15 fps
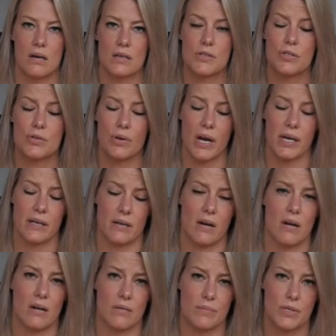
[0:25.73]
straight
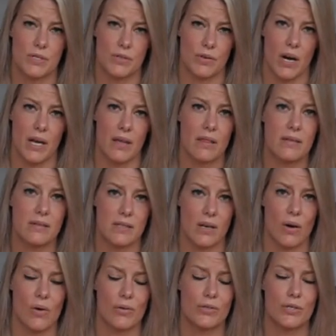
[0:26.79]
arm strength,
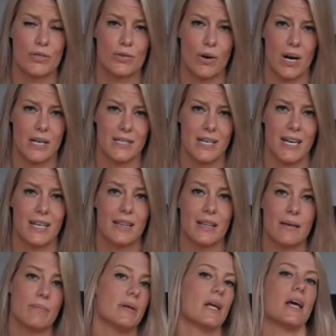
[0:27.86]
so to try to
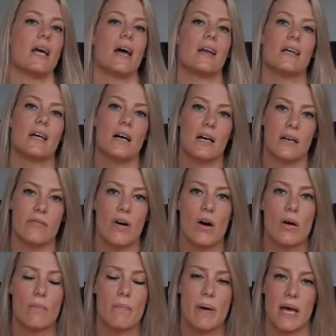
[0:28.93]
eliminate any kind of
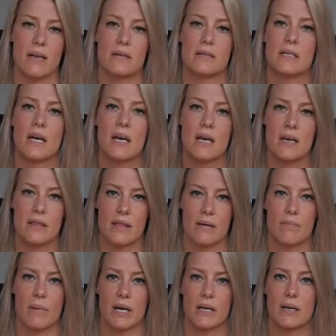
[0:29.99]
arm bend
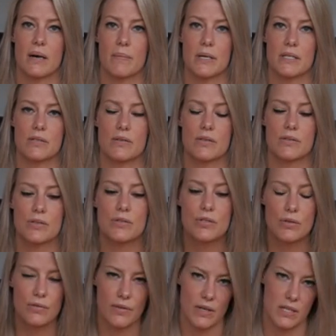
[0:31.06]
that might come in. So those are
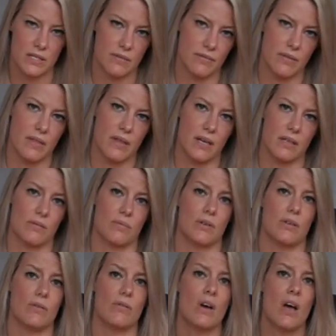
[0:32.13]
two very different things. When
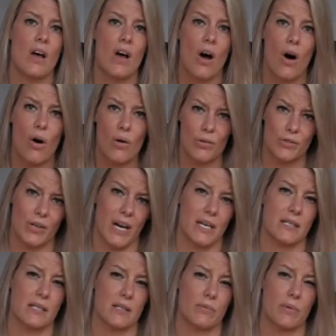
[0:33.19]
you hold your
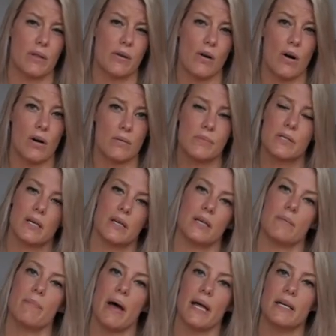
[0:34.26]
handstands with your arms
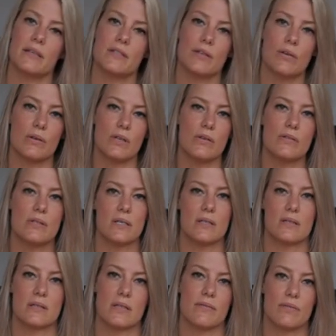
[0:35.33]
slightly bent, you're using
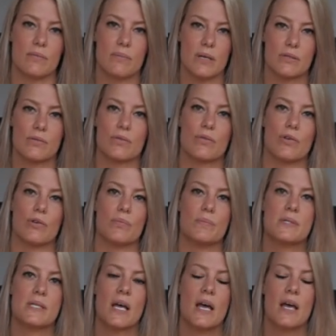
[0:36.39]
different muscle
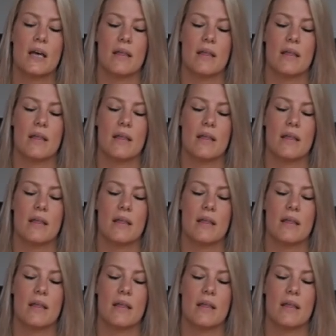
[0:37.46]
groups